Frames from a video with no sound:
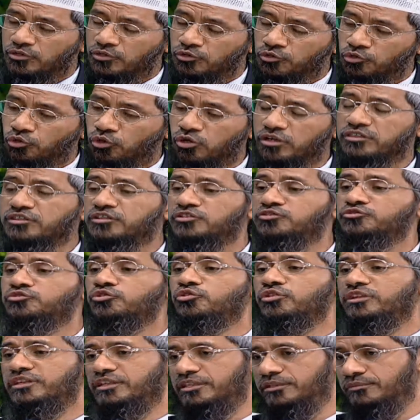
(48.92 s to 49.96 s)
note the
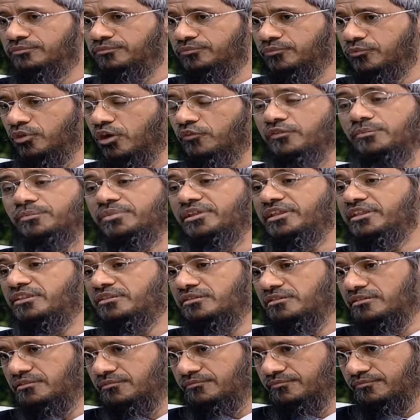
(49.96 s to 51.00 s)
story of Iblis,
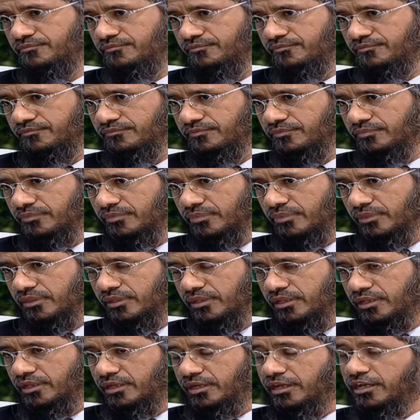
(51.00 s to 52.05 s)

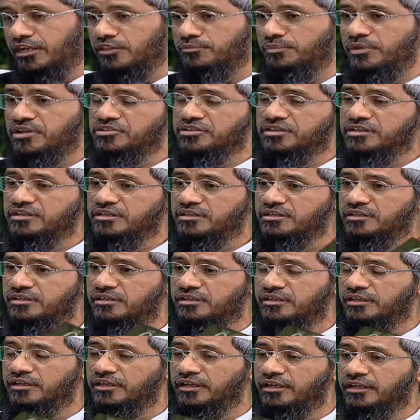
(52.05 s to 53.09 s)
it's mentioned
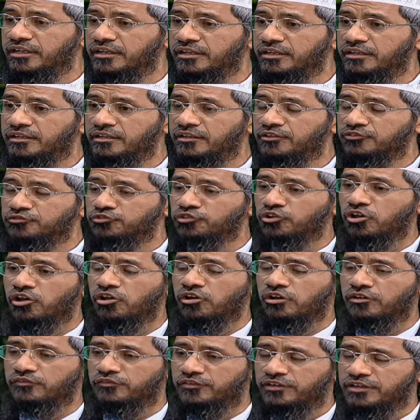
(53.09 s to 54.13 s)
in Surah
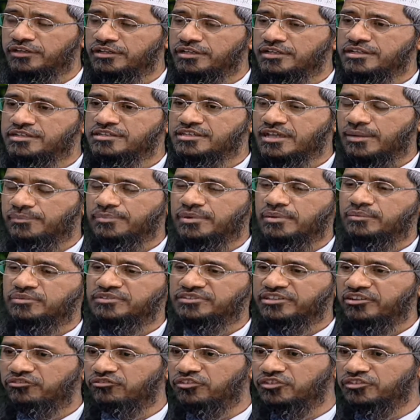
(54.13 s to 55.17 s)
Araf, chapter number
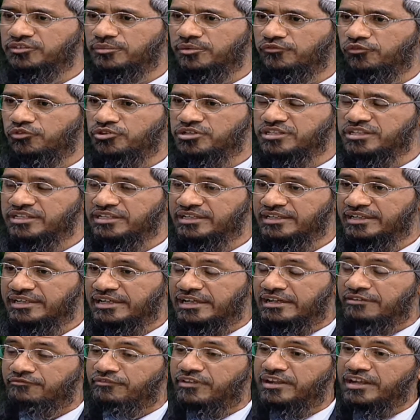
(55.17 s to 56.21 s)
7, verse number 14.
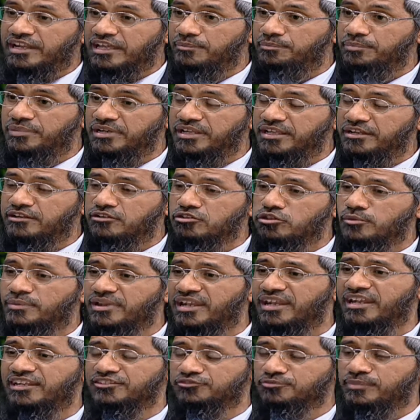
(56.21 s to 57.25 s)
When Iblis disobeyed
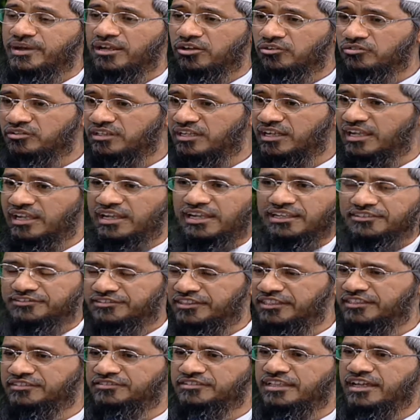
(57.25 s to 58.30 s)
Allah subhanahu wa ta'ala, Allah
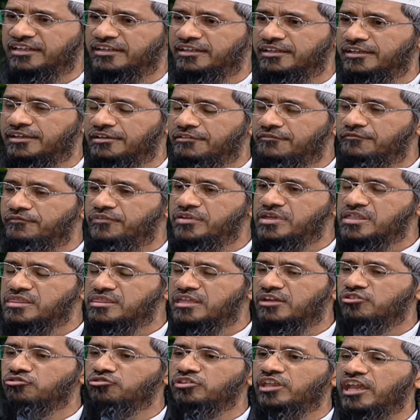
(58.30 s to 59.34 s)
says that we
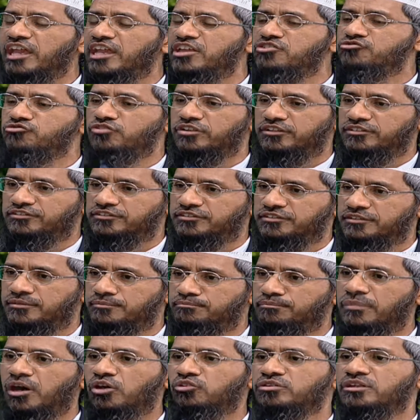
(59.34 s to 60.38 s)
said to the angels,
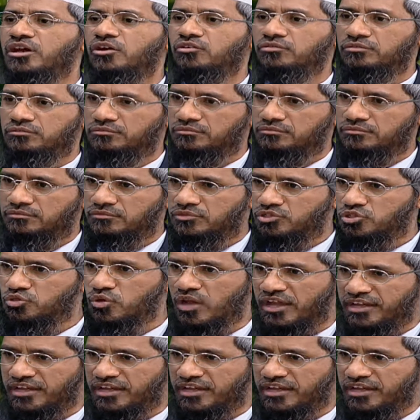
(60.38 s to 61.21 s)
bow down to